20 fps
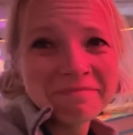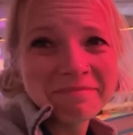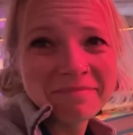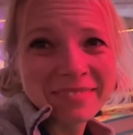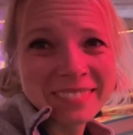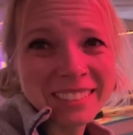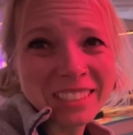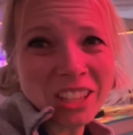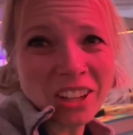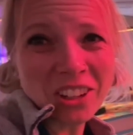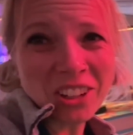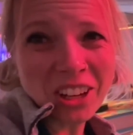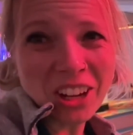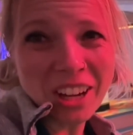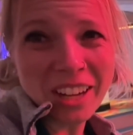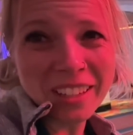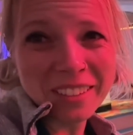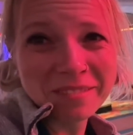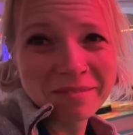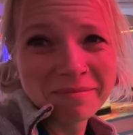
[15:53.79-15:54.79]
It's all
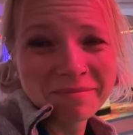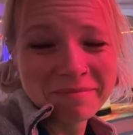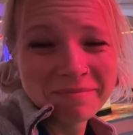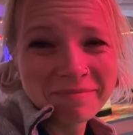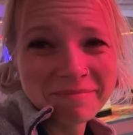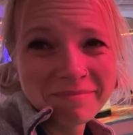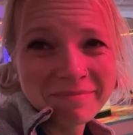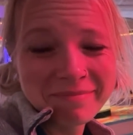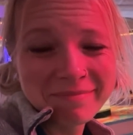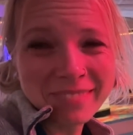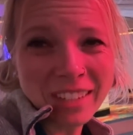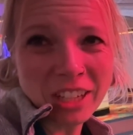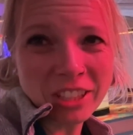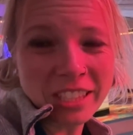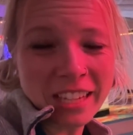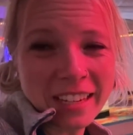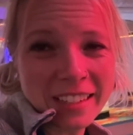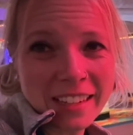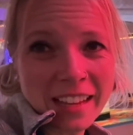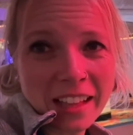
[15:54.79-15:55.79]
gone. Our
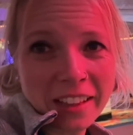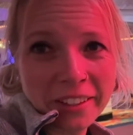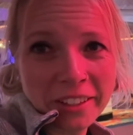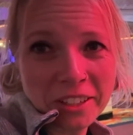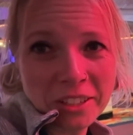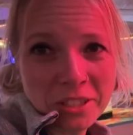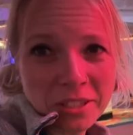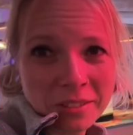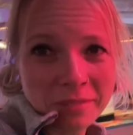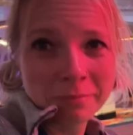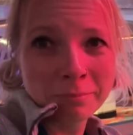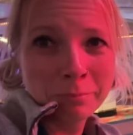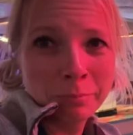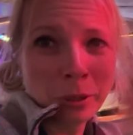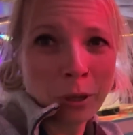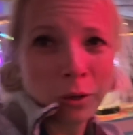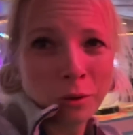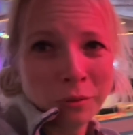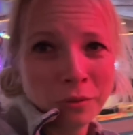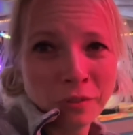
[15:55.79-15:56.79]
$10.
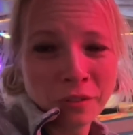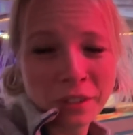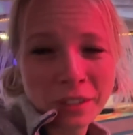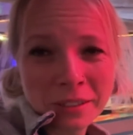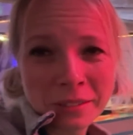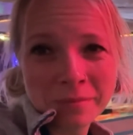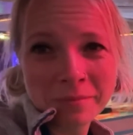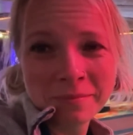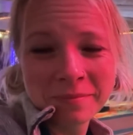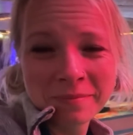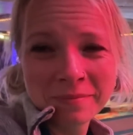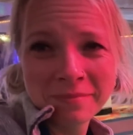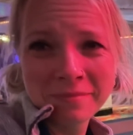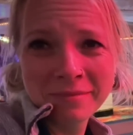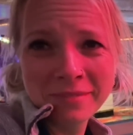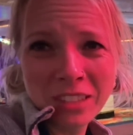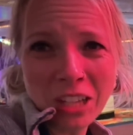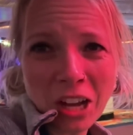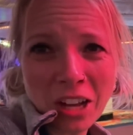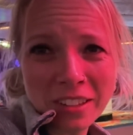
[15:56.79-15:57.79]
Poof.
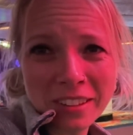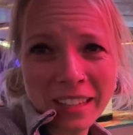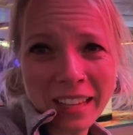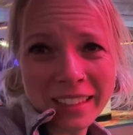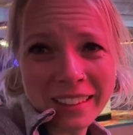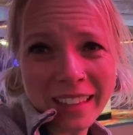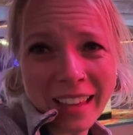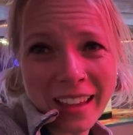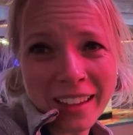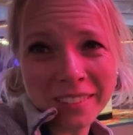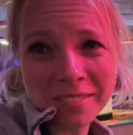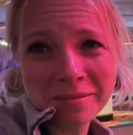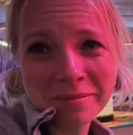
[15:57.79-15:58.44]
Gone like that.